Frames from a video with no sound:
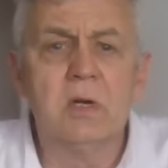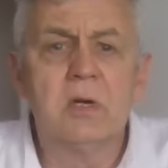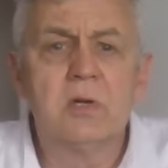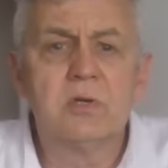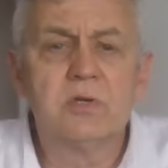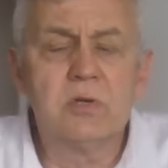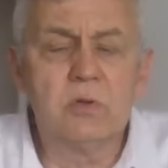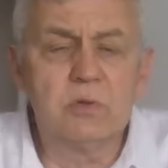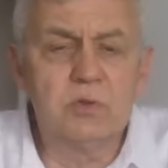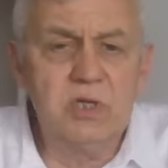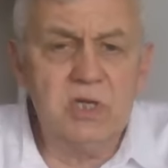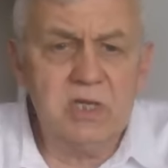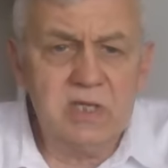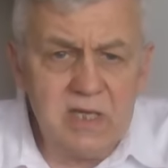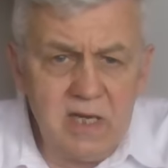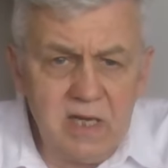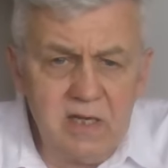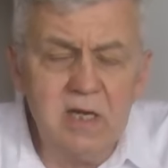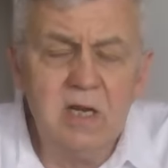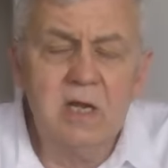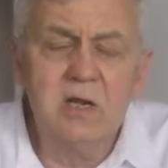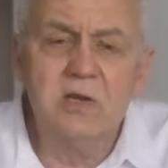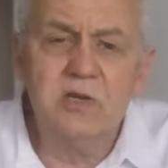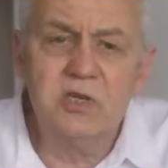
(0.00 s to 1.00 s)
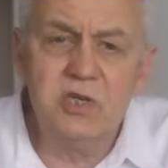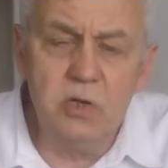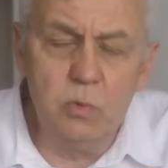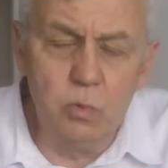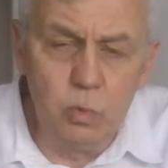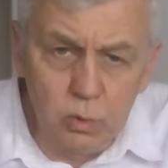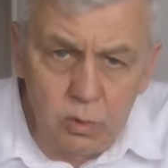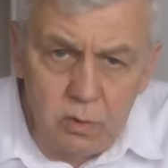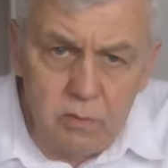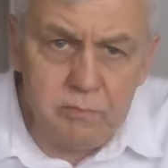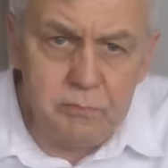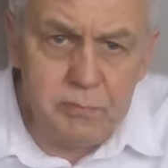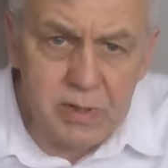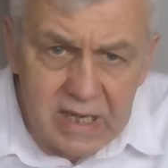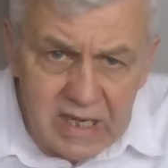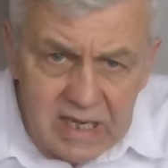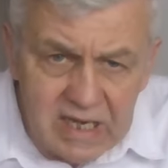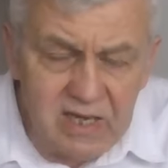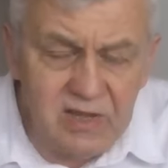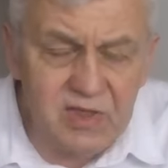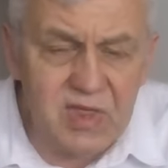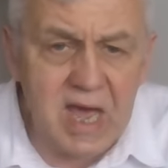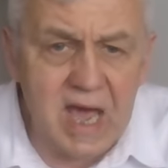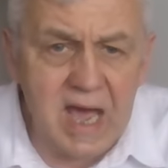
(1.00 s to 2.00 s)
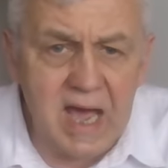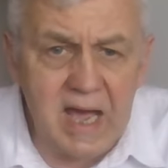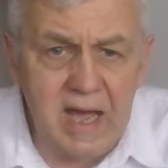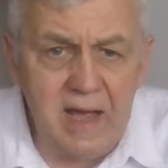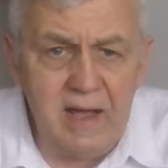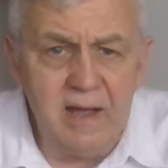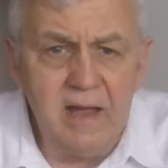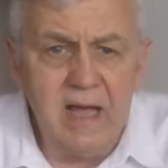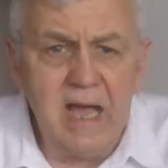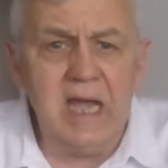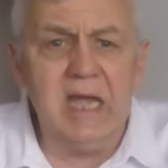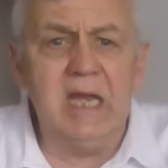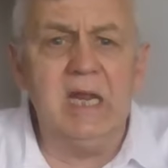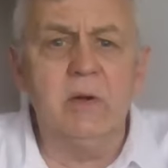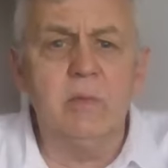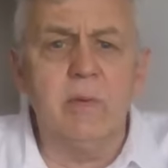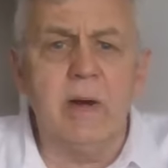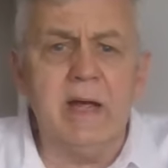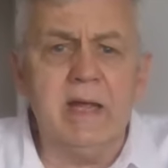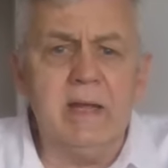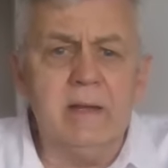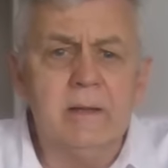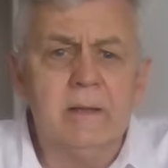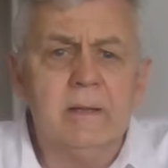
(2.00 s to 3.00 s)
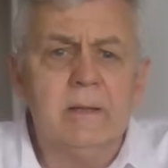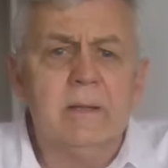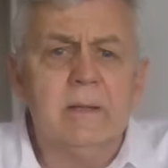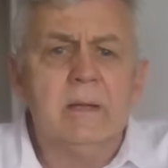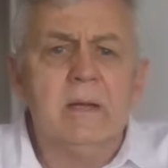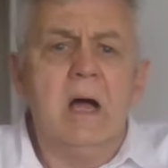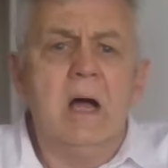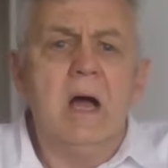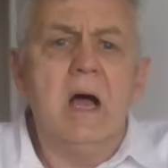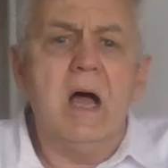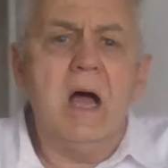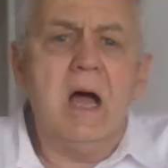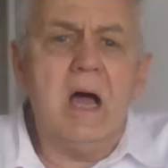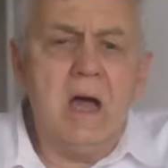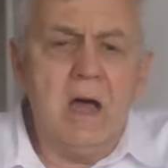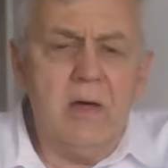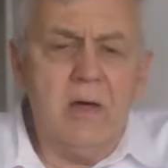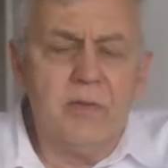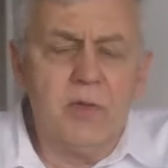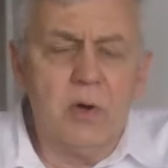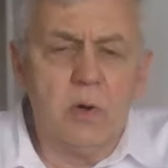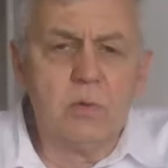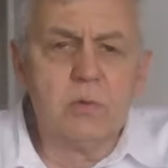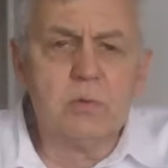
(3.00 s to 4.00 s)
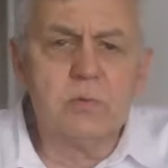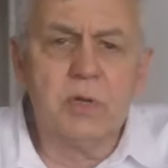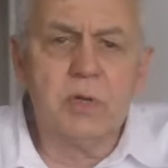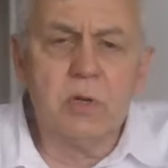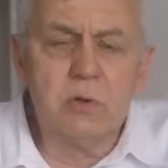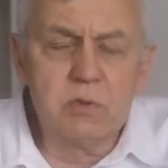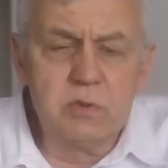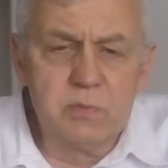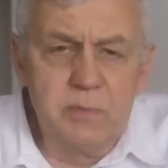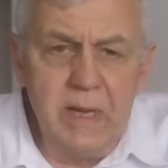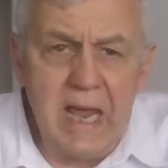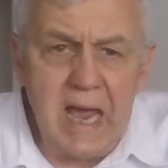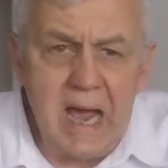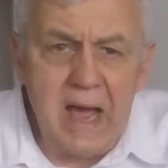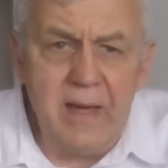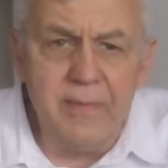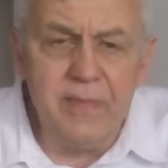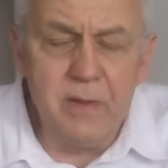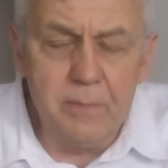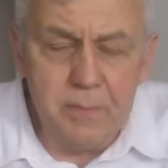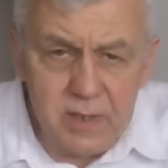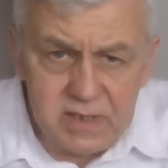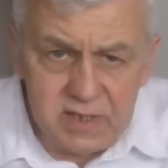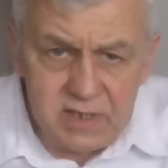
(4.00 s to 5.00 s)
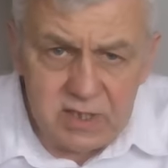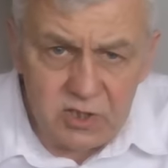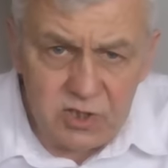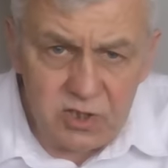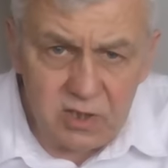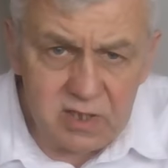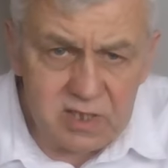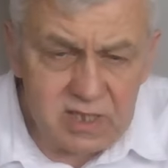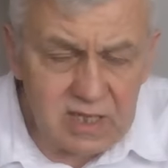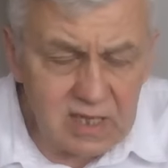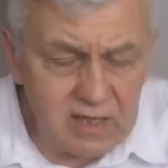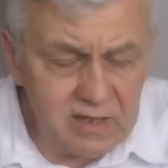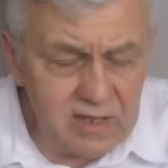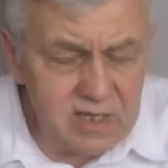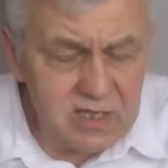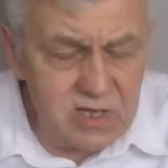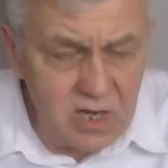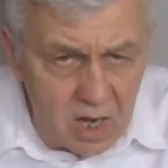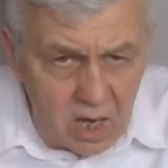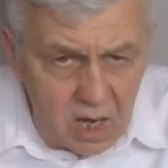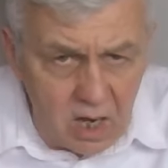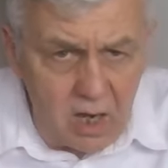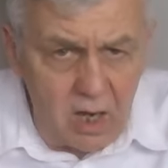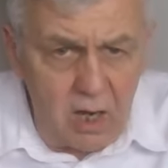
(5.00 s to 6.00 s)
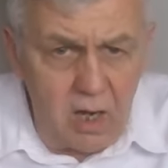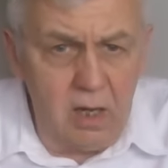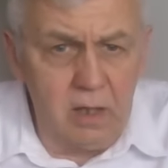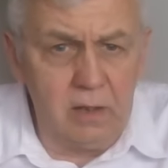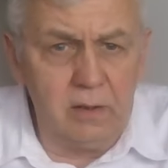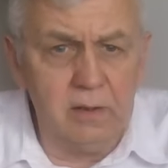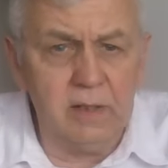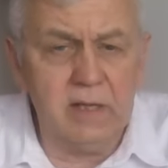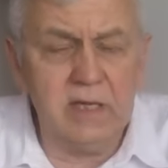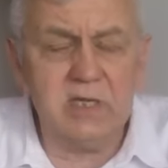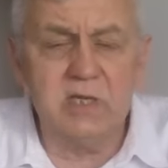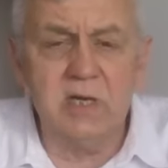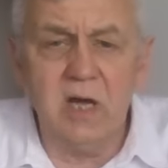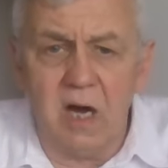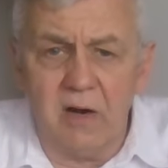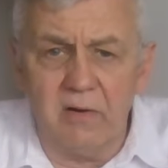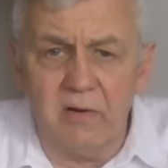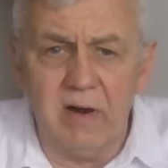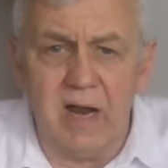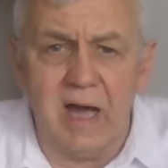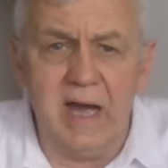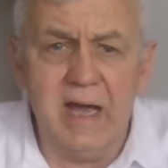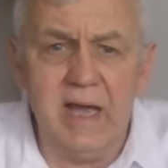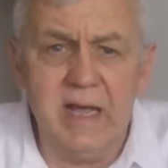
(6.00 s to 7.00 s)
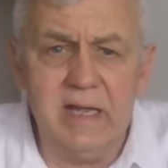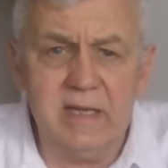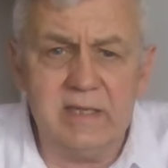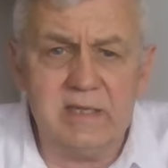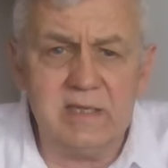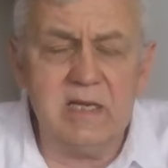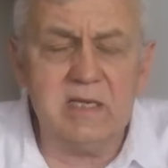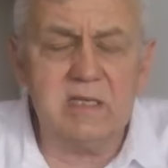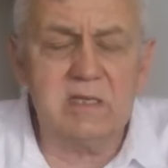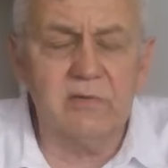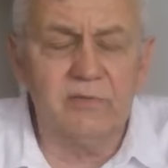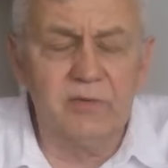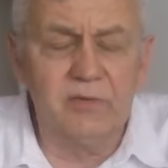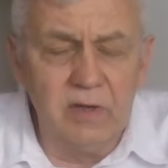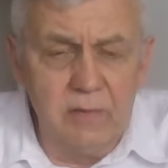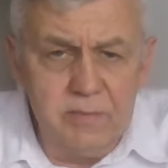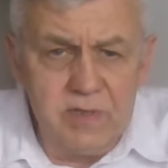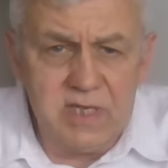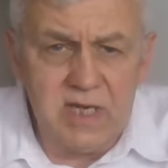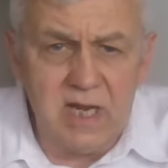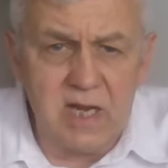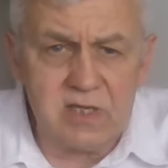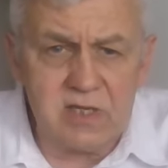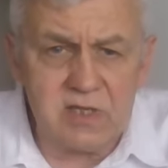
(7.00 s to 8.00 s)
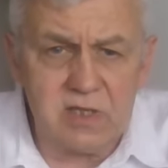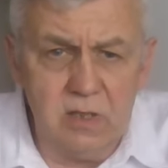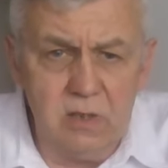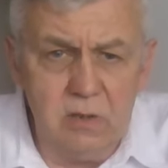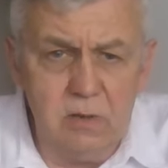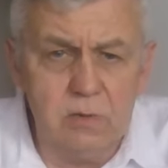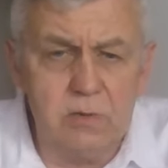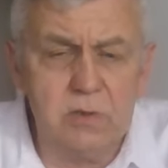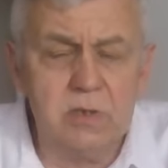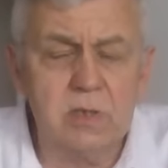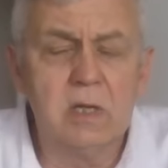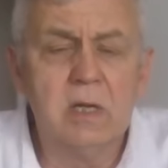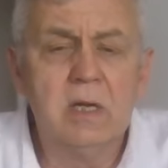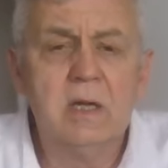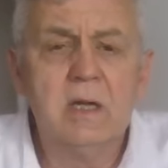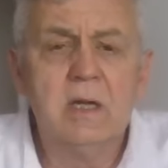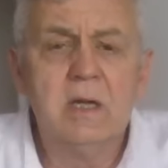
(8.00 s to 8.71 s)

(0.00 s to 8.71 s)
So she said she wouldn't be there. Anyway, uh, those behind the petition are saying it's not on, it's not right, it's a flimsy excuse.